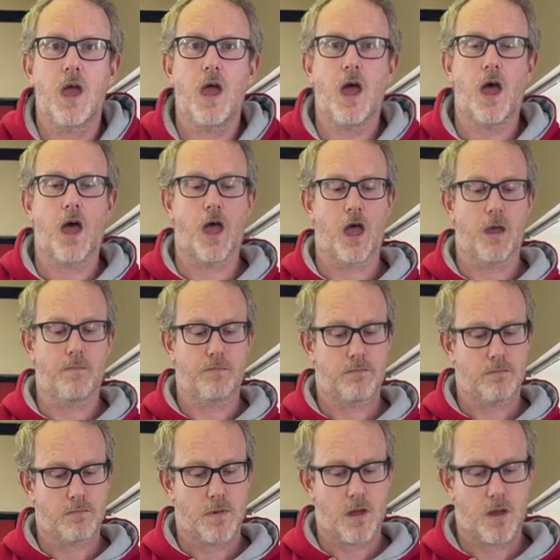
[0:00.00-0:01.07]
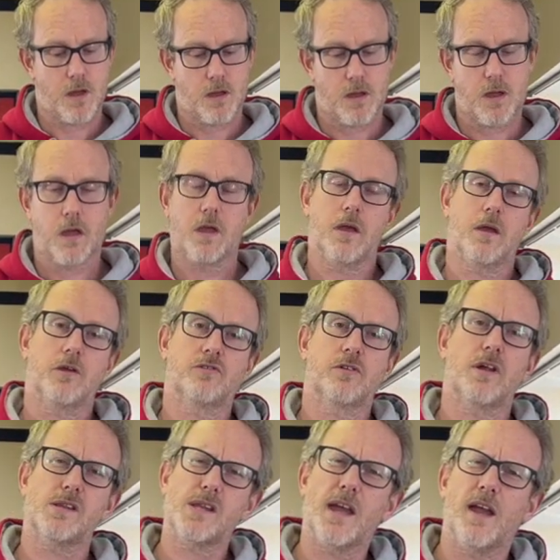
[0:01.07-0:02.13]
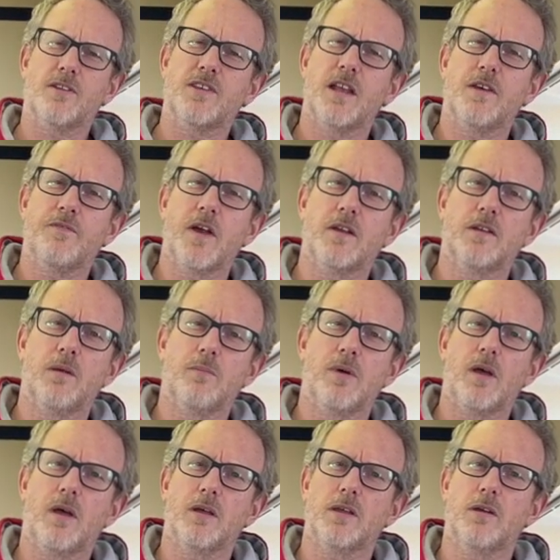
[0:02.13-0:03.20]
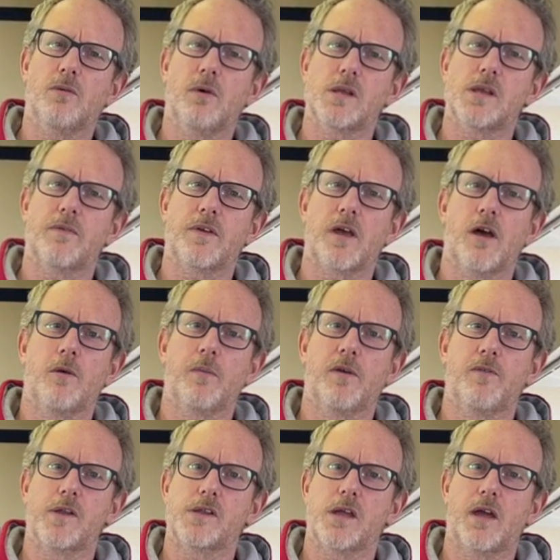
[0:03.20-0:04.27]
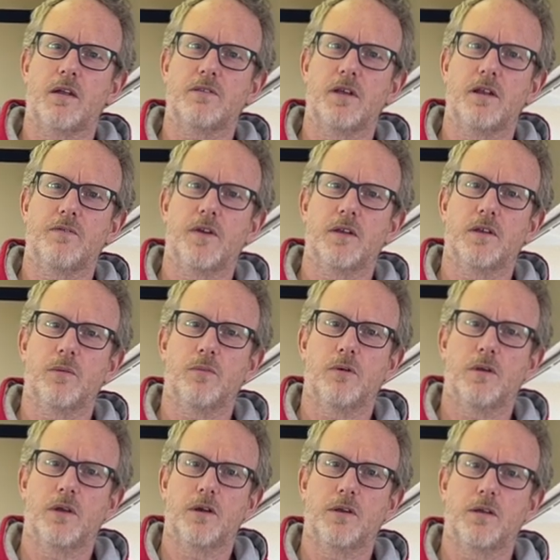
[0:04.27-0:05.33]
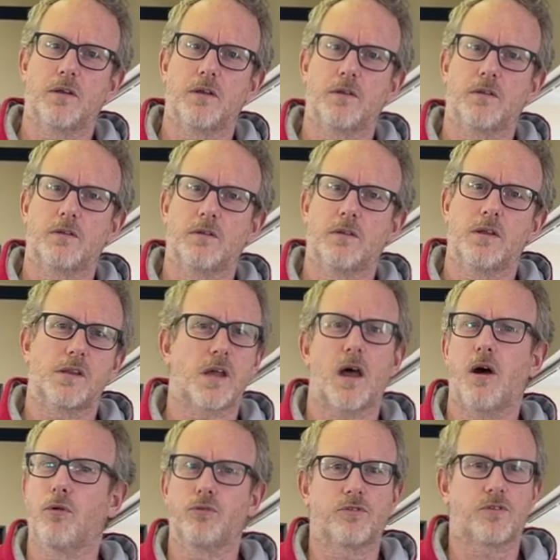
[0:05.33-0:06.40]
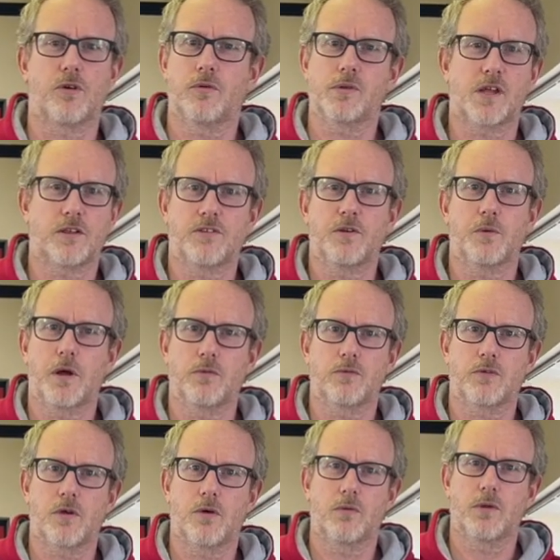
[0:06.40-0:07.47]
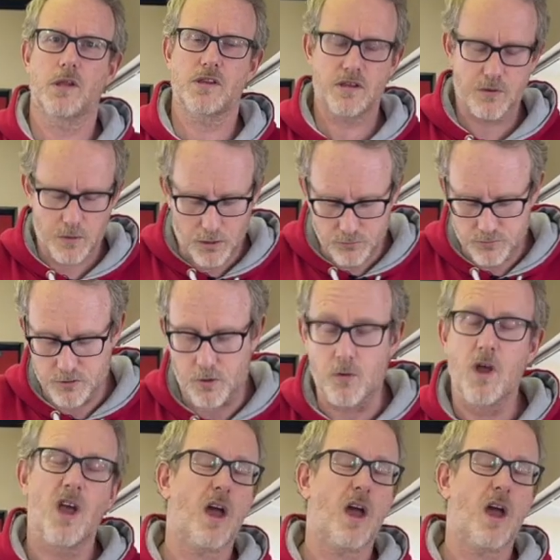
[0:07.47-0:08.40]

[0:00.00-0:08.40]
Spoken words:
Should I say our telephone number? You always have a go at me if I say our telephone number, Alana. Is that old school? Is that too old school? It's too old school.